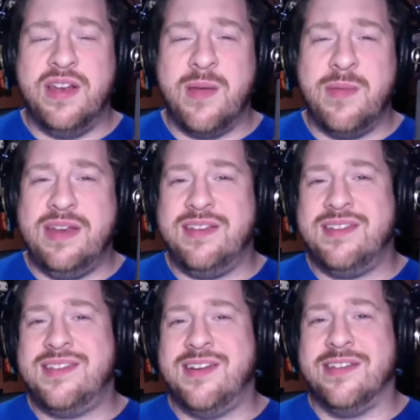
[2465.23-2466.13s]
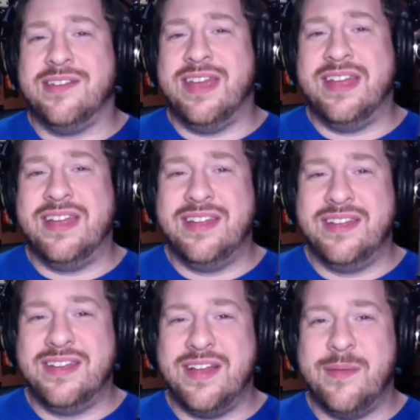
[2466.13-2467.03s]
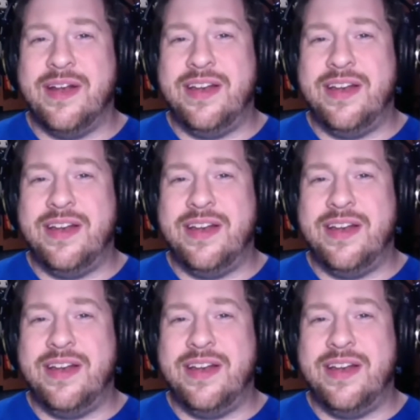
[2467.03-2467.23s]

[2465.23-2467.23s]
I mean, seriously, come on.